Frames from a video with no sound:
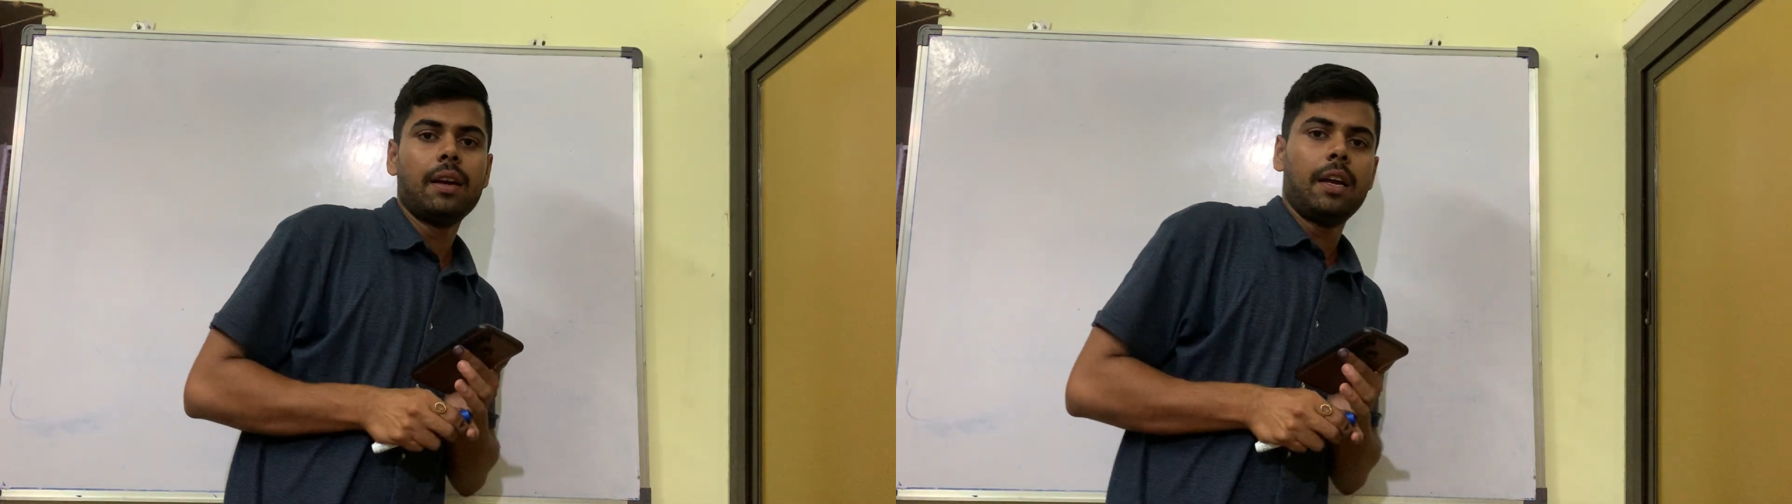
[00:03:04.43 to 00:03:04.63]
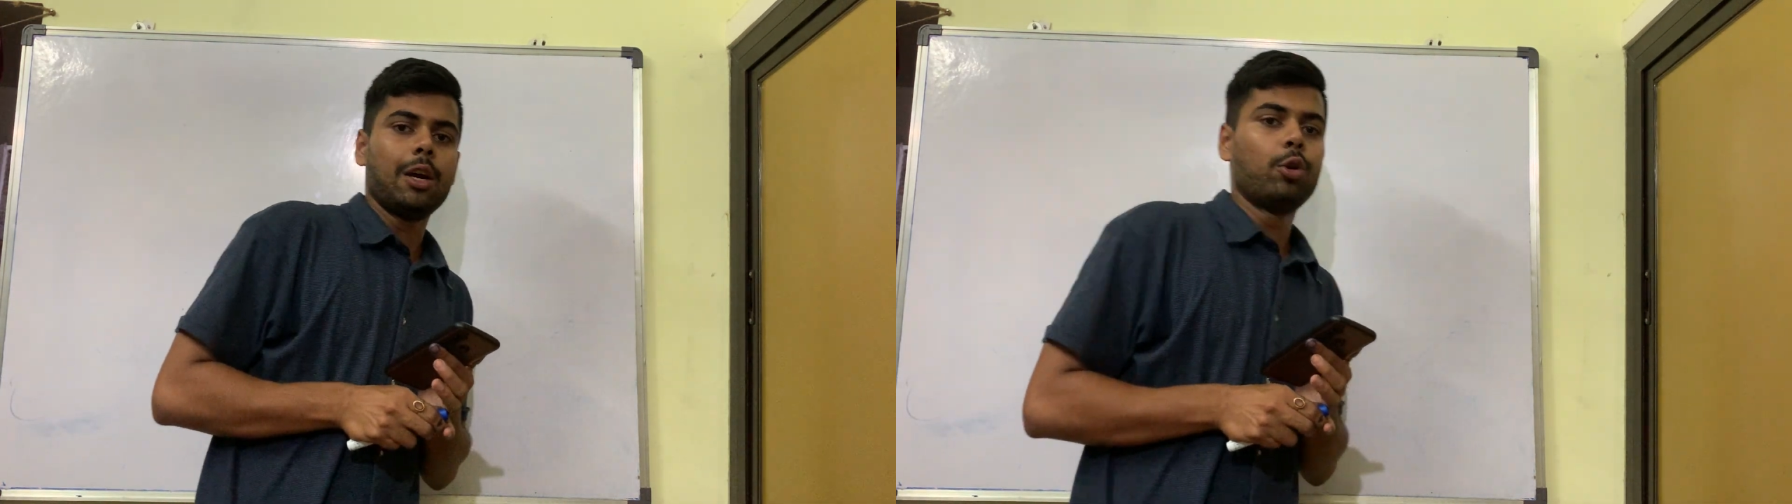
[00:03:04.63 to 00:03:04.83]

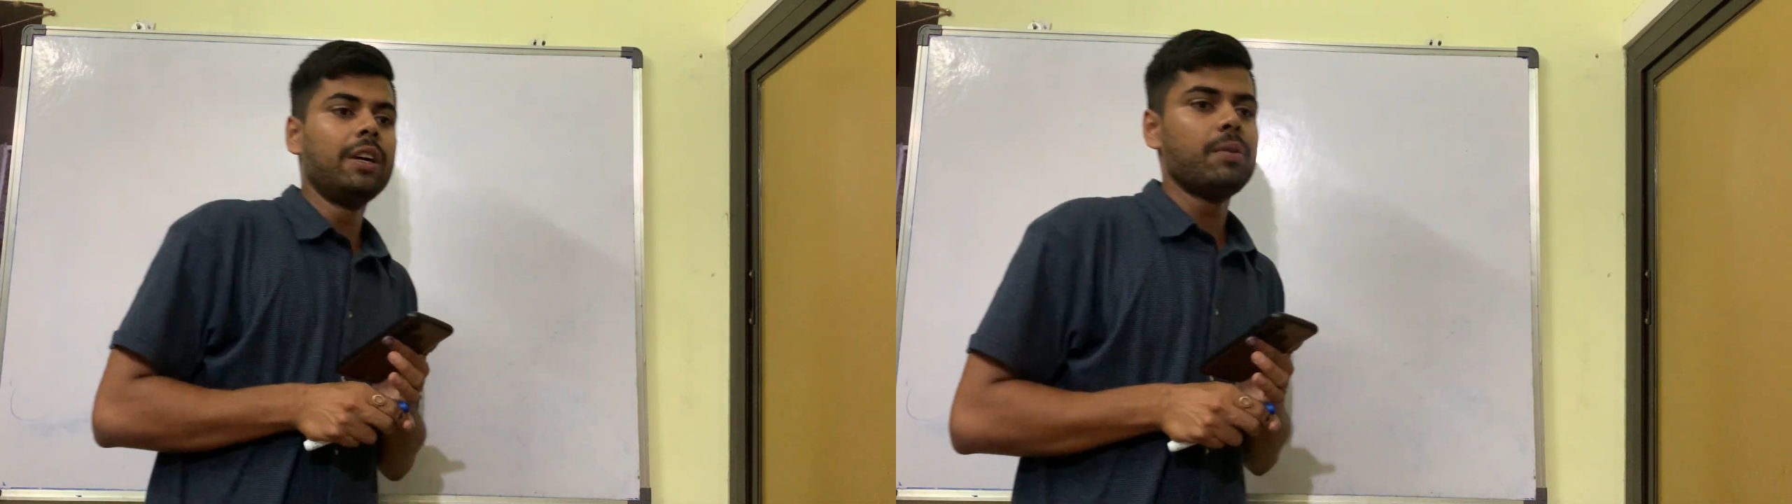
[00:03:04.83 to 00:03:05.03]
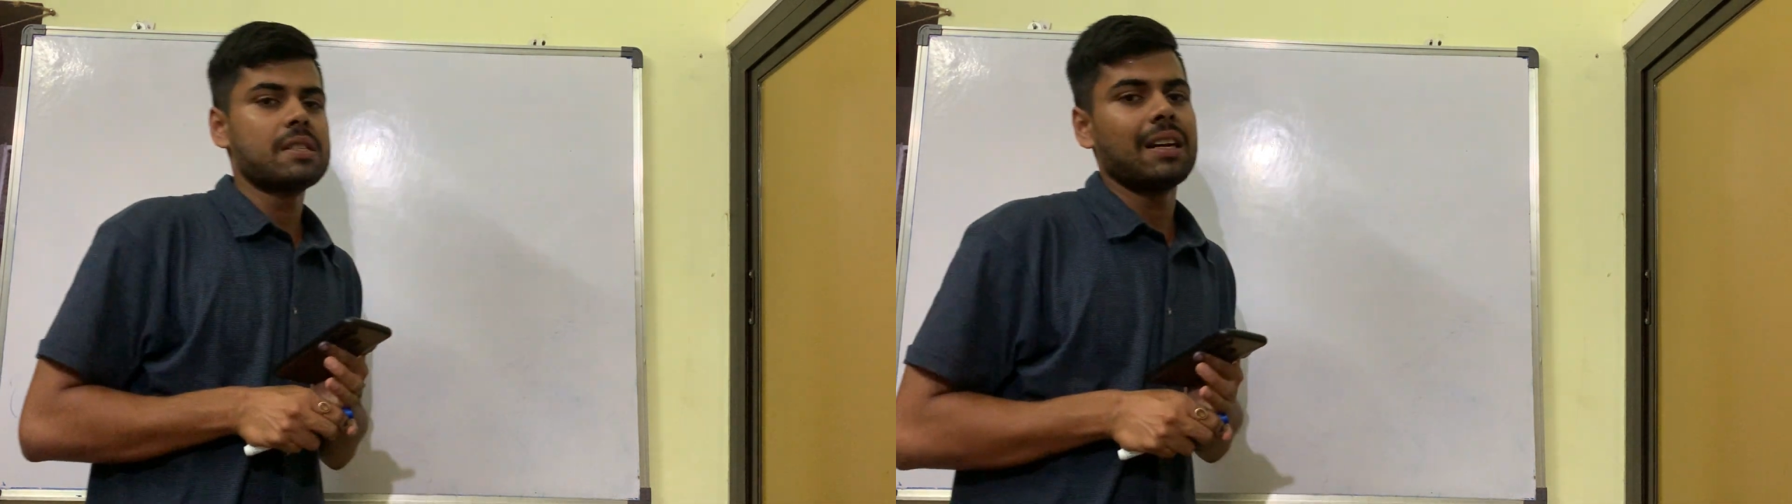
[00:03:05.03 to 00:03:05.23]
Euclid
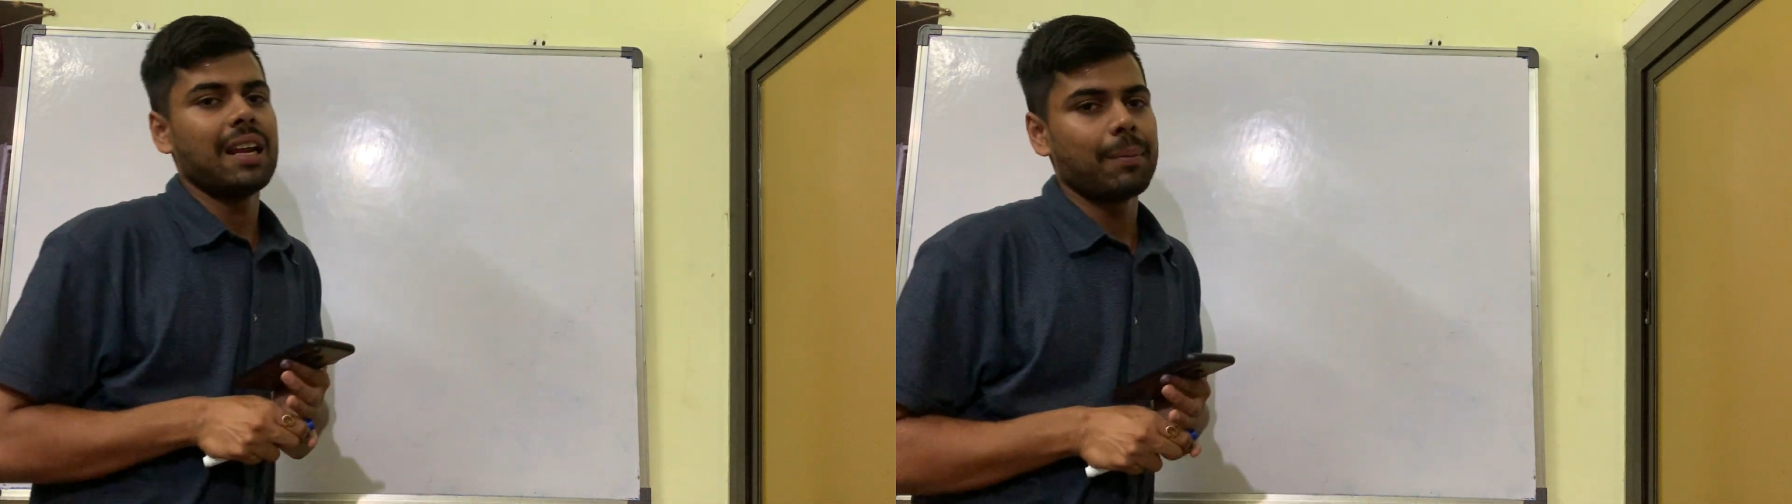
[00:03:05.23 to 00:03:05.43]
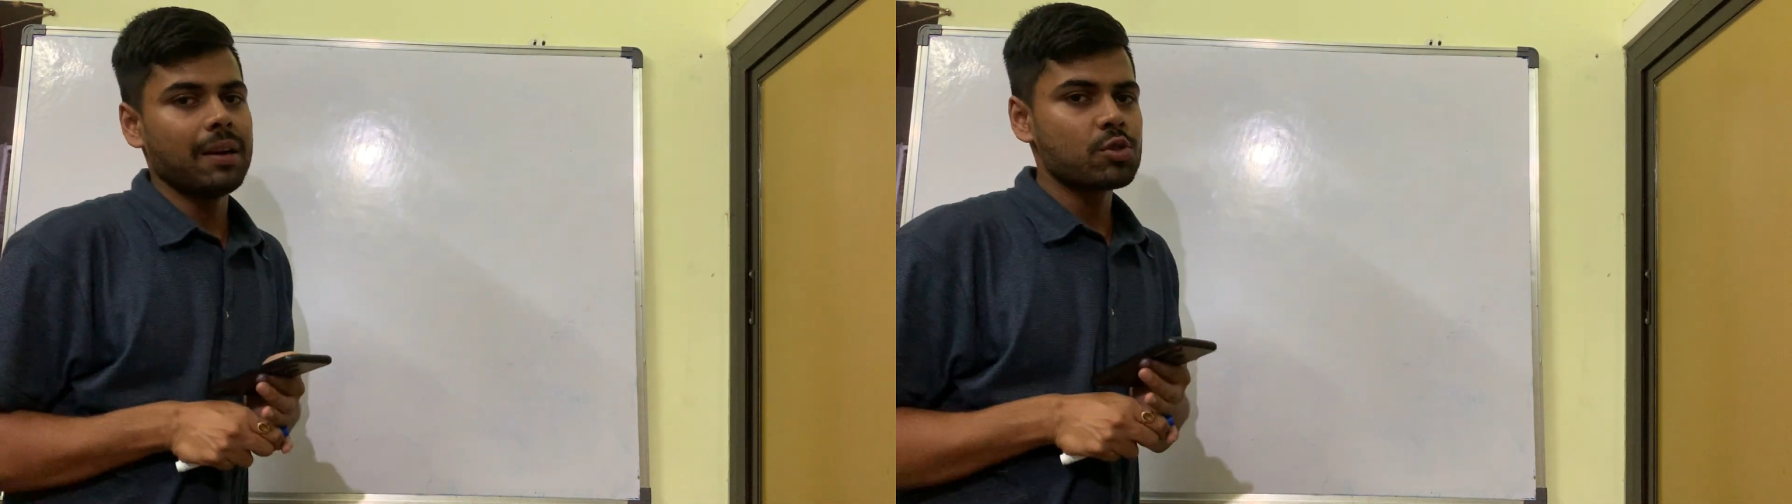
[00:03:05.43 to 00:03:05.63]
division
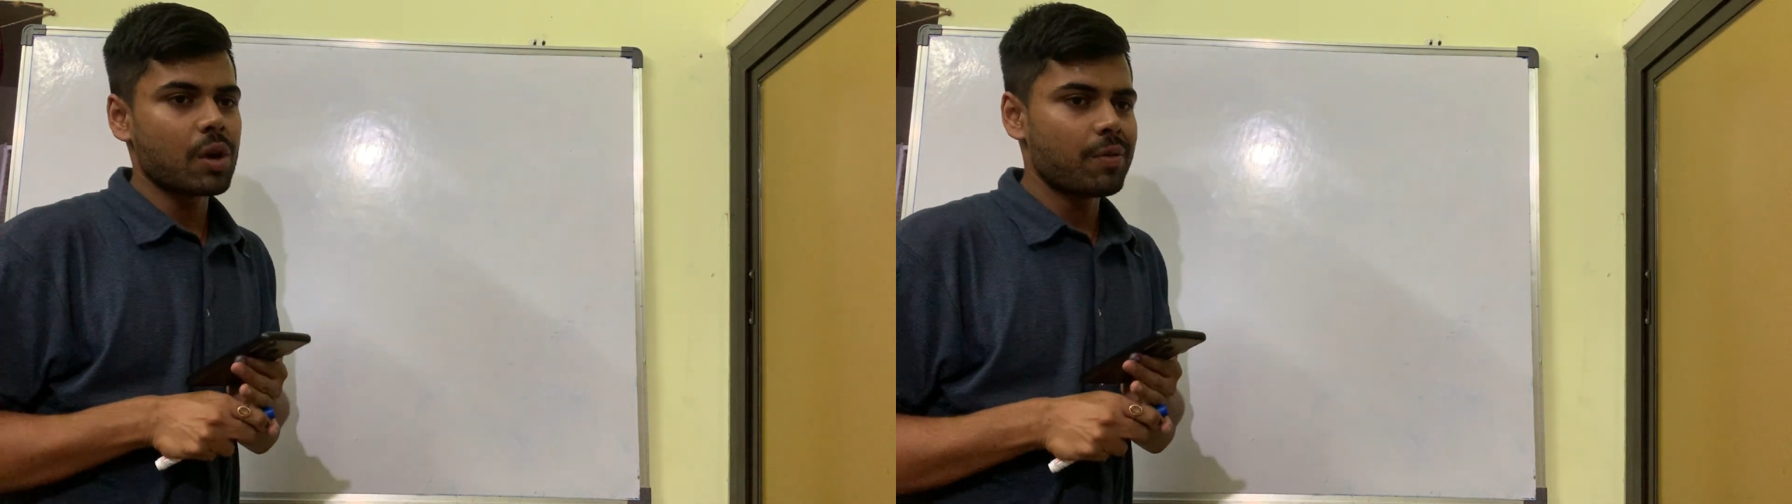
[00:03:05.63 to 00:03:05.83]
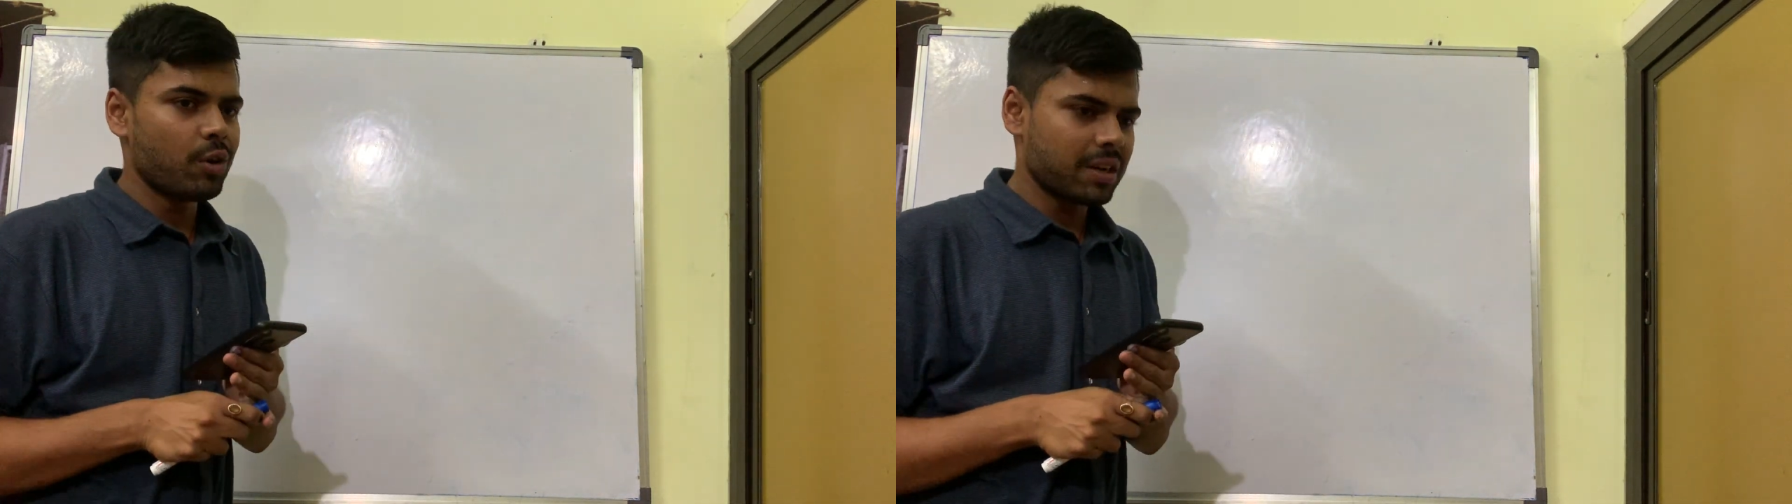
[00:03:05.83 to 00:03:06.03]
lemma. So, I
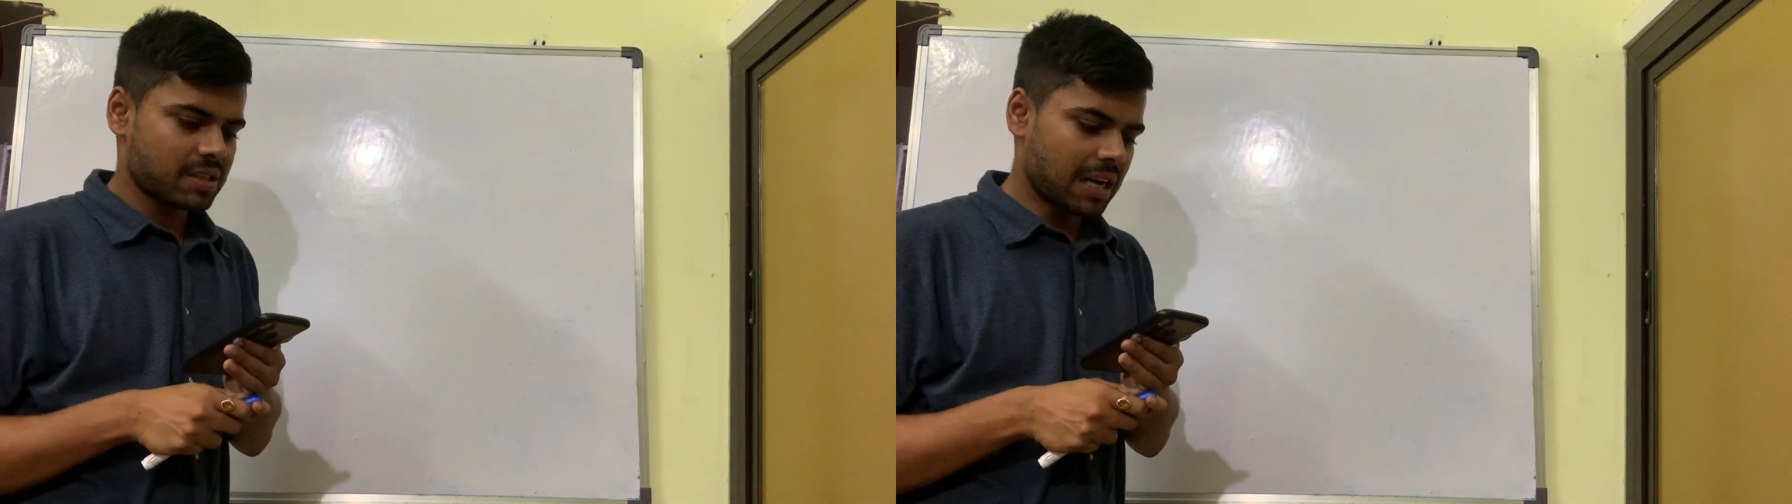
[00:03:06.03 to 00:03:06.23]
will not start,